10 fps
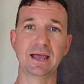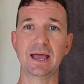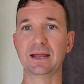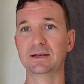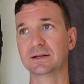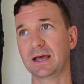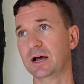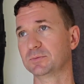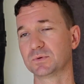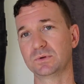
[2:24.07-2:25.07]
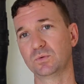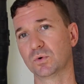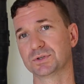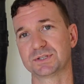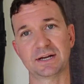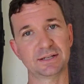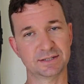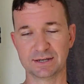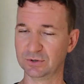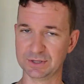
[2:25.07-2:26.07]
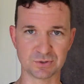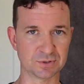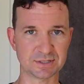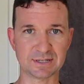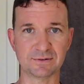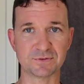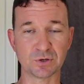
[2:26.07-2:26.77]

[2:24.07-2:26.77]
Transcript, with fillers: And helps with your wall studs and all that sort of stuff.